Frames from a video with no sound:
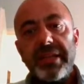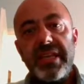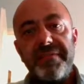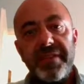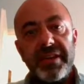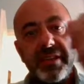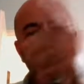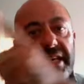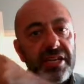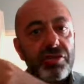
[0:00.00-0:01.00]
different
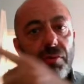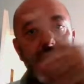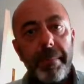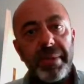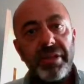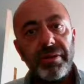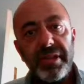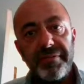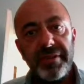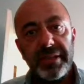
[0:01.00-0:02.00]
things to happen on
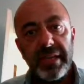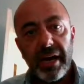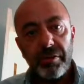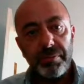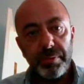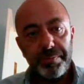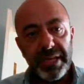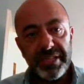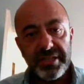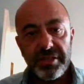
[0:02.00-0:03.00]
different output
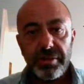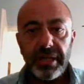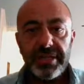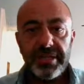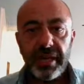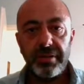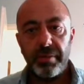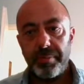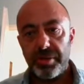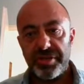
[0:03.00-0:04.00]
pins. So let's start
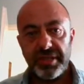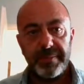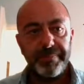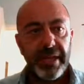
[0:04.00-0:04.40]
our project.